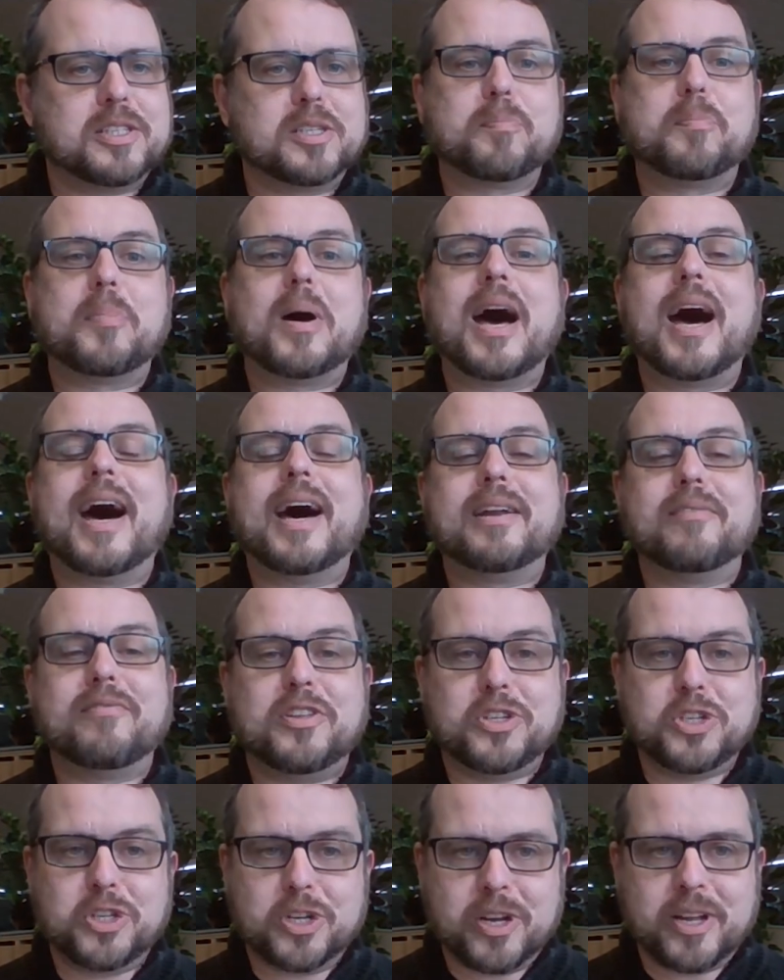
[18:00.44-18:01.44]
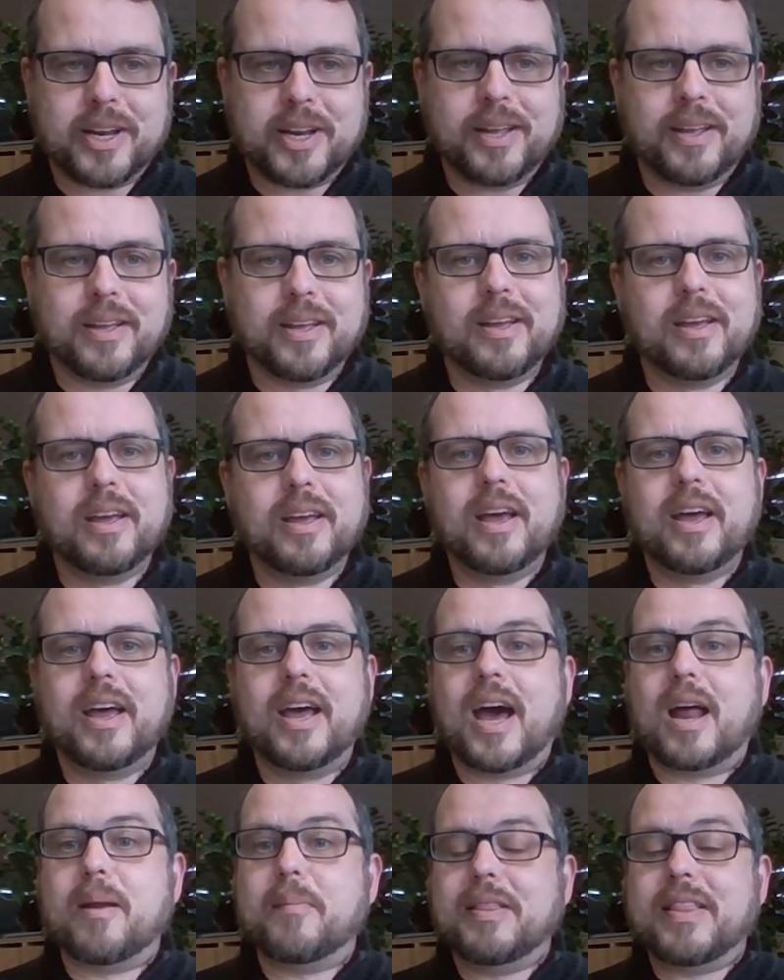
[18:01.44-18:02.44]
It's just part of the journey.
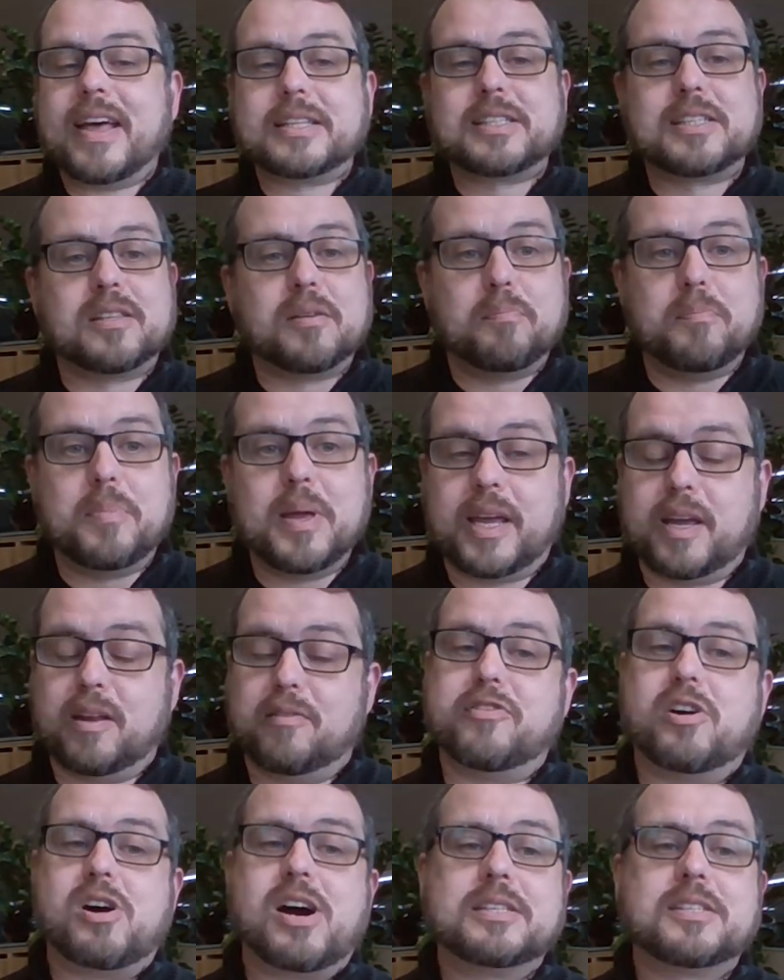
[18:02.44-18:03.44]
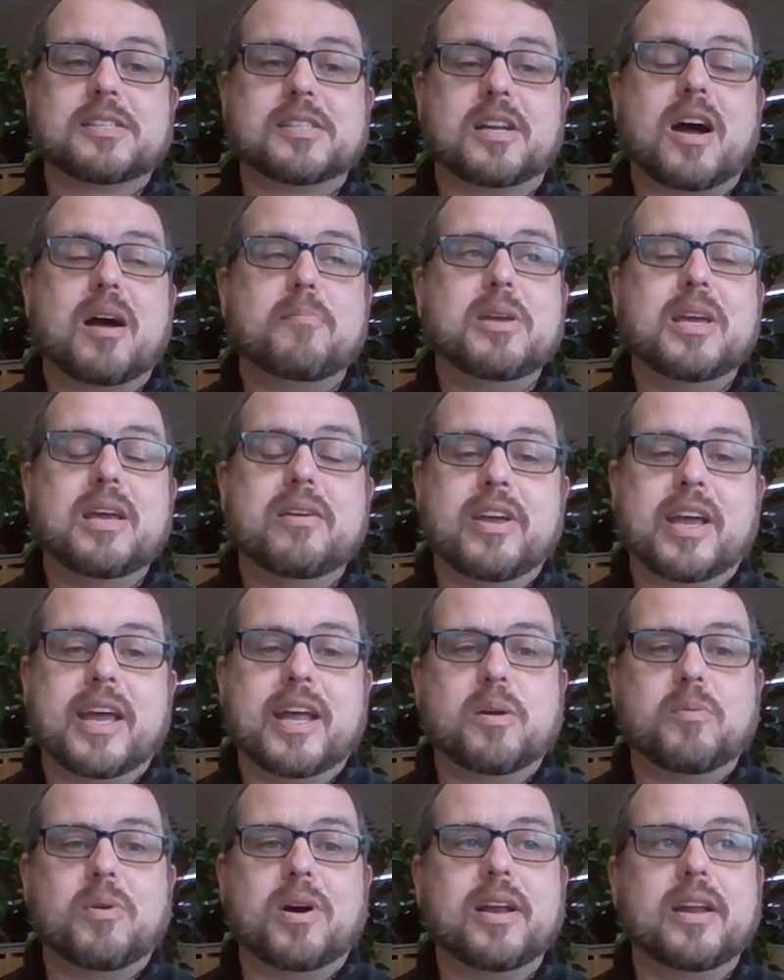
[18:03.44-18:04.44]
And I mean, that's the big advice that I'd be
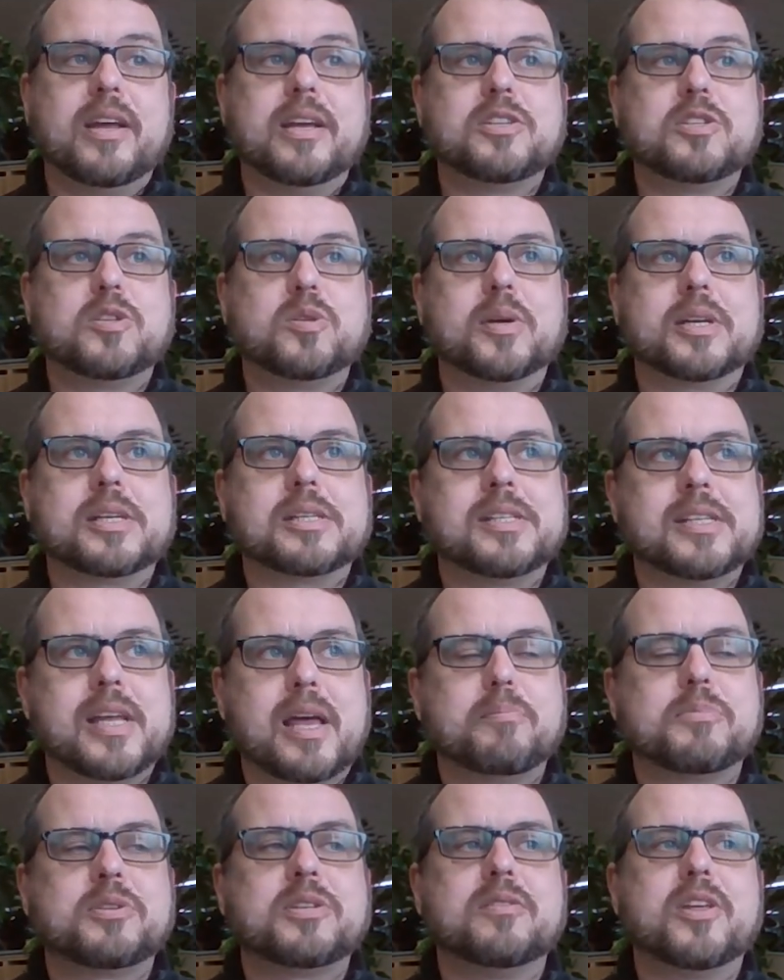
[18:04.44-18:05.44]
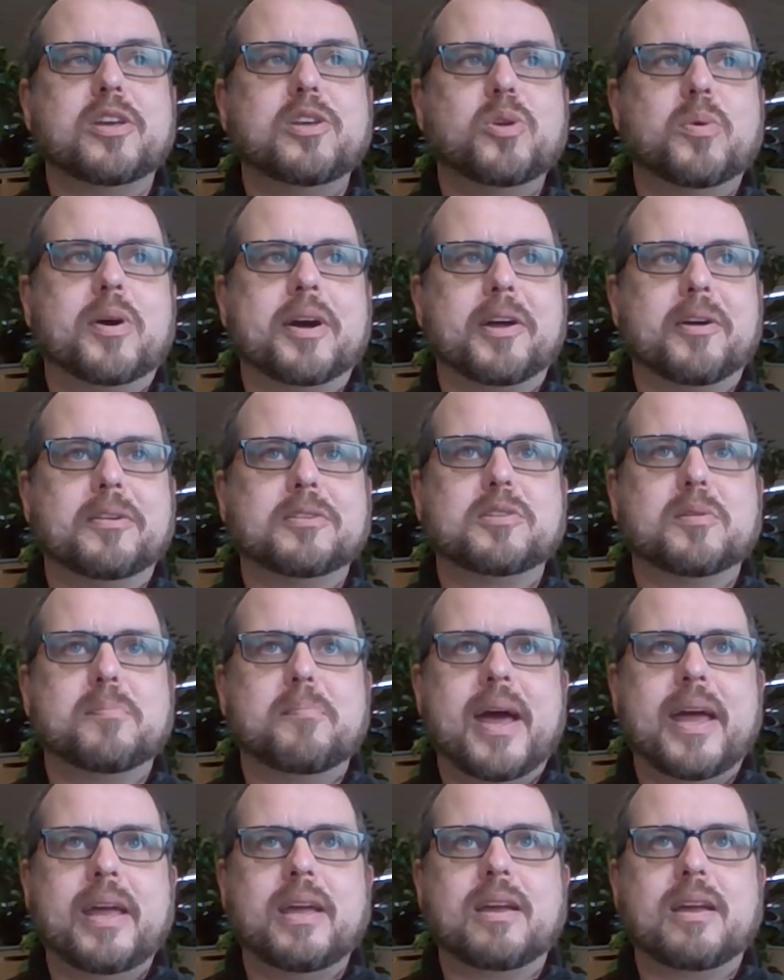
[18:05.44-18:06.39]
giving anyone is to accept that you are going to